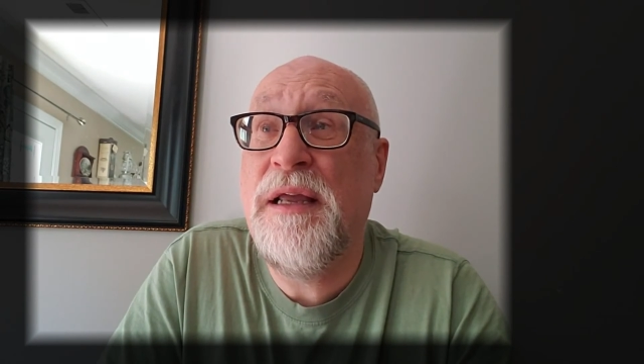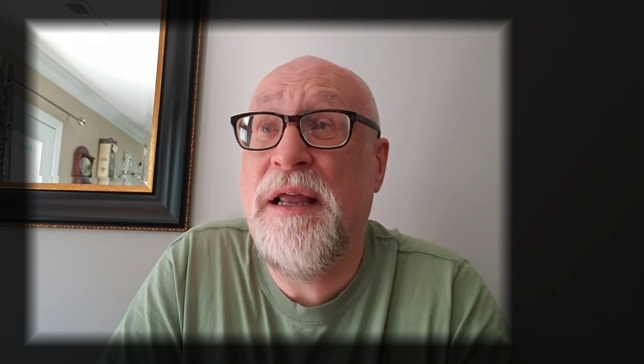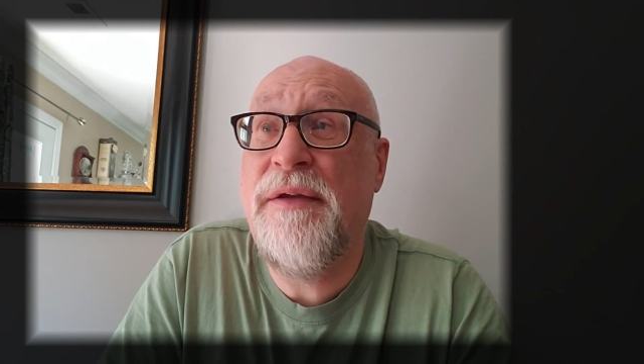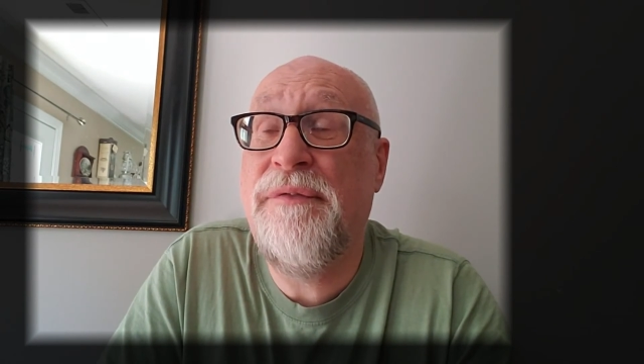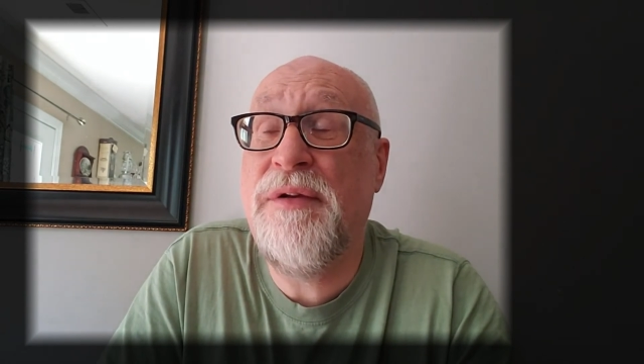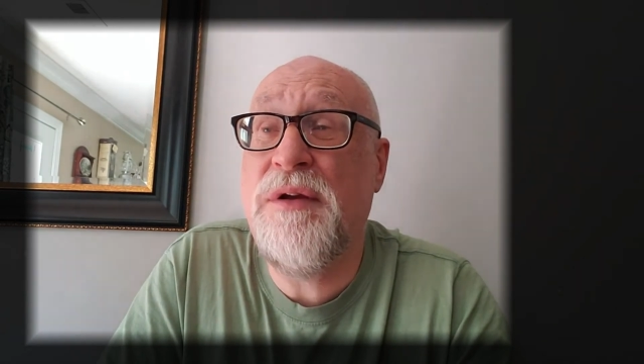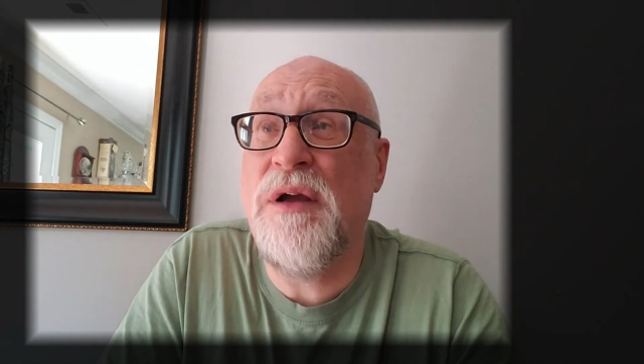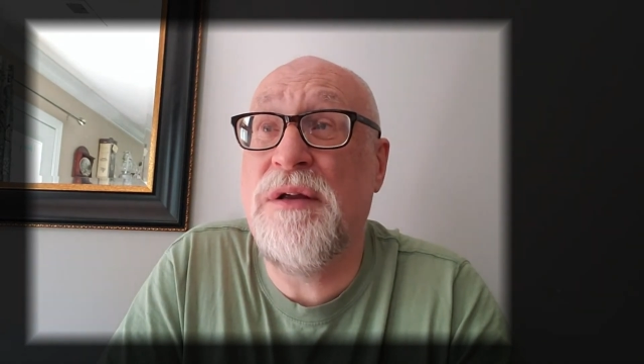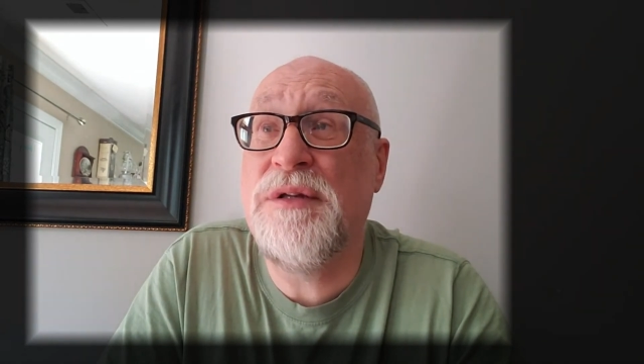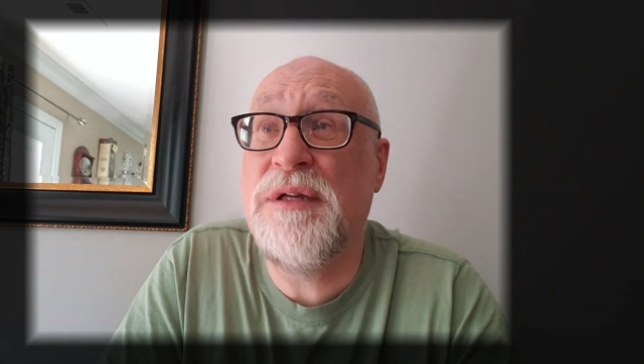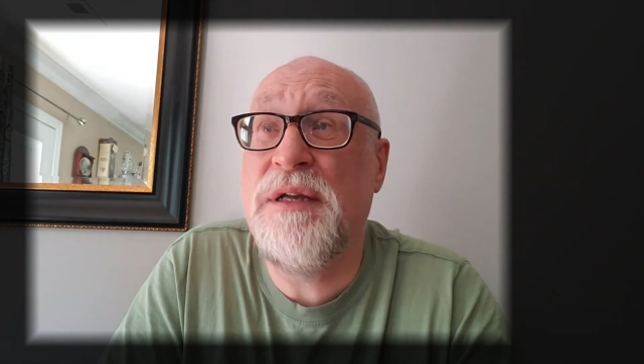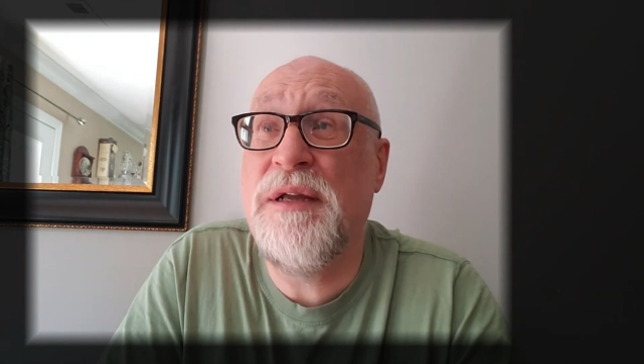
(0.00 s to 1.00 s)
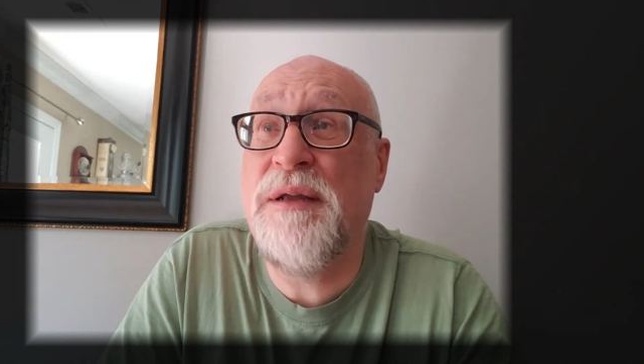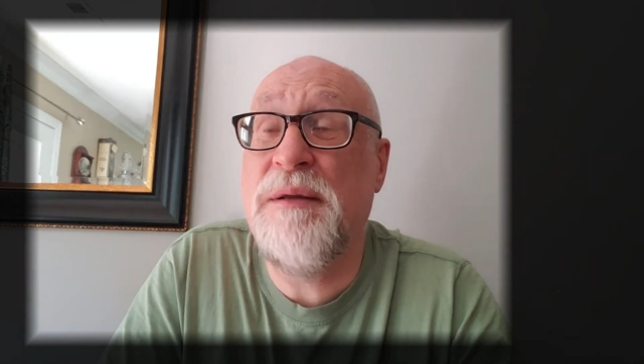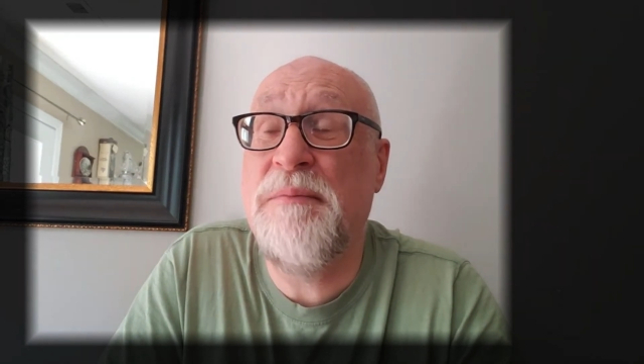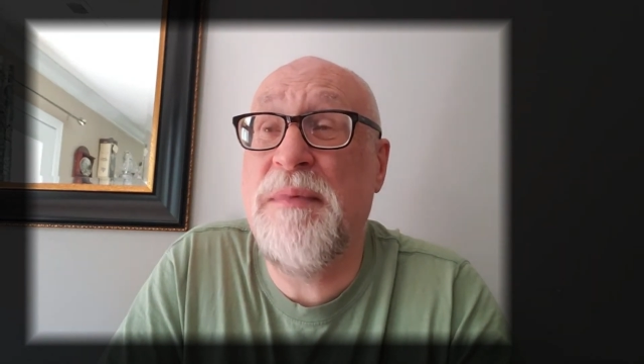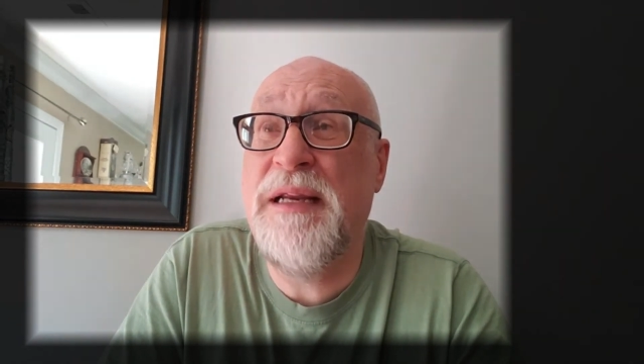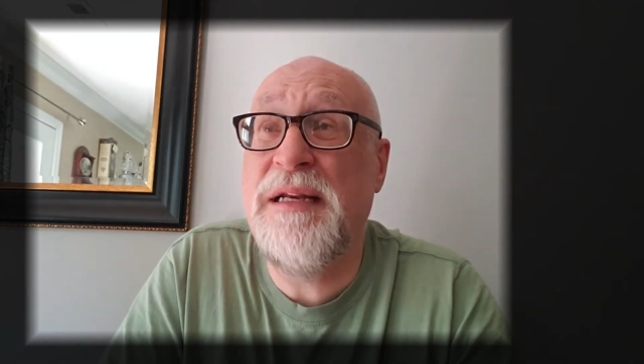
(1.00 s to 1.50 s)
If you've got a
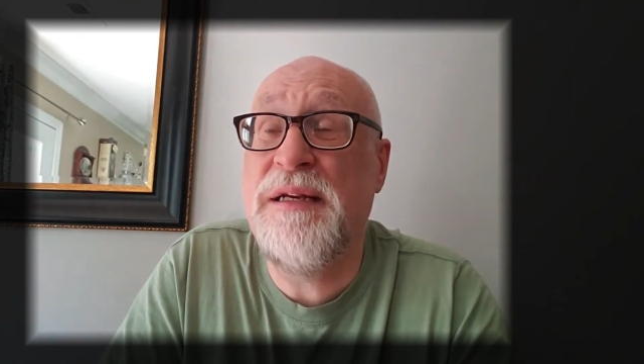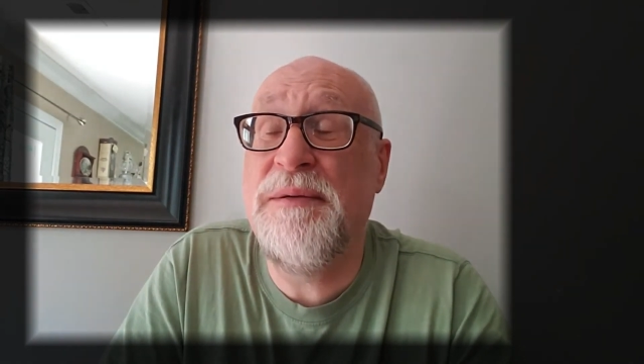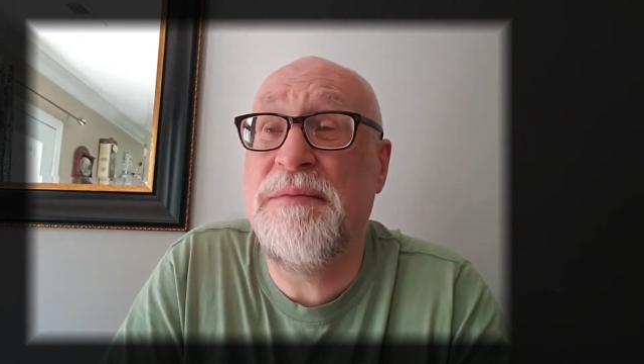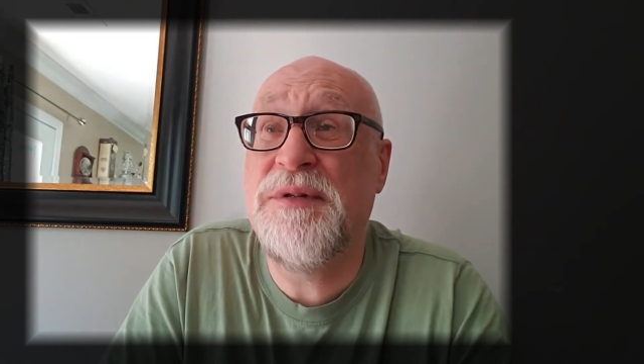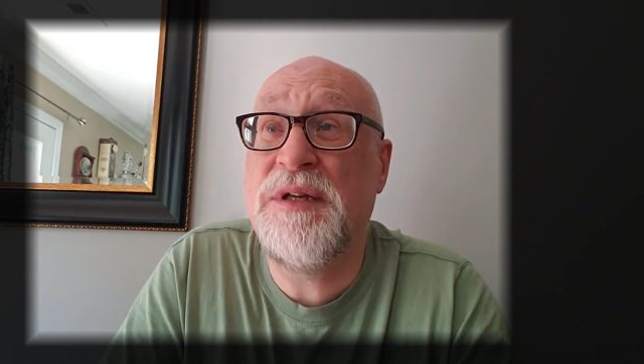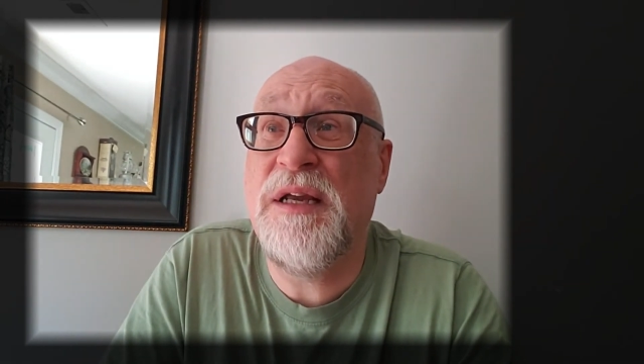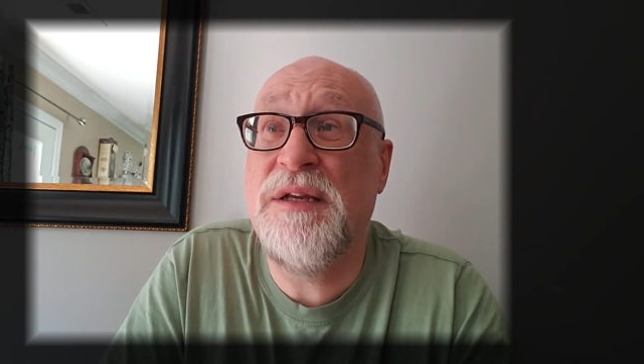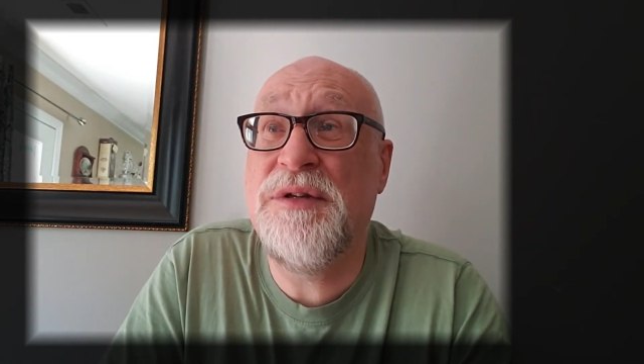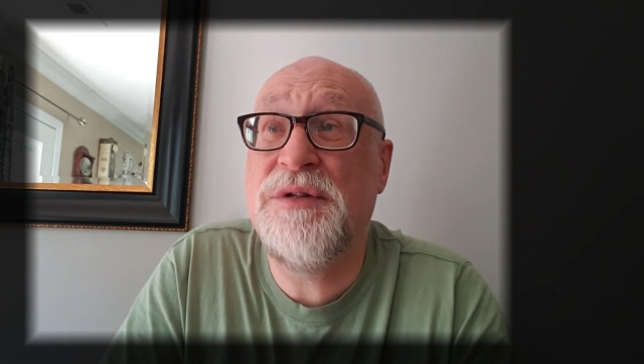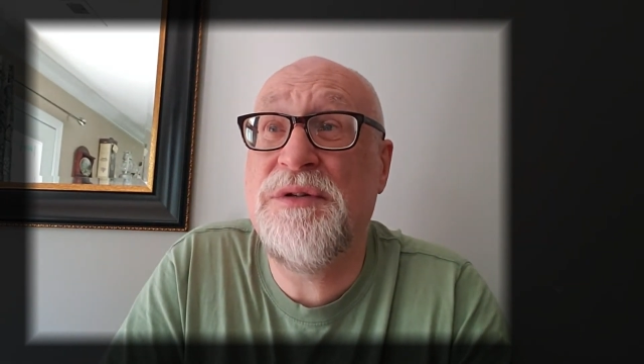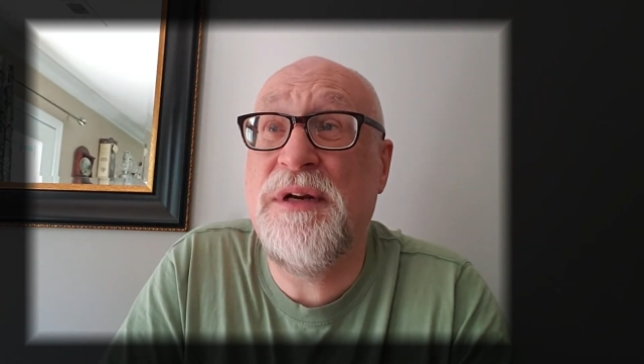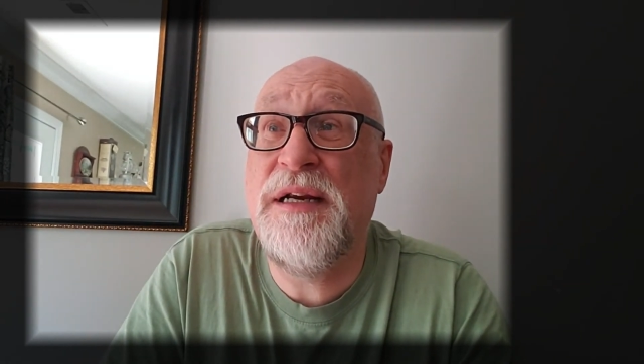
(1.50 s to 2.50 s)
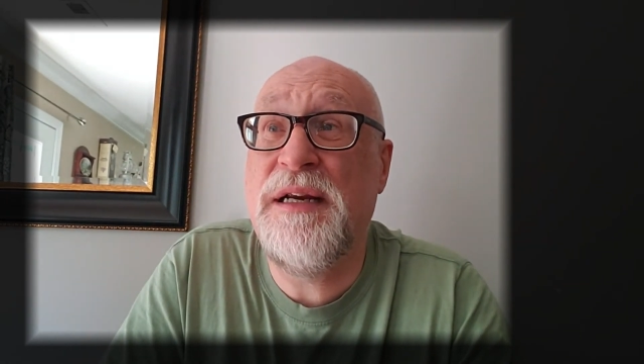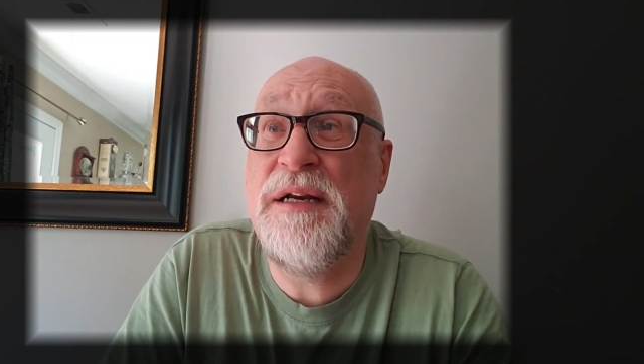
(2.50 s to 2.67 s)
medium-sized tree,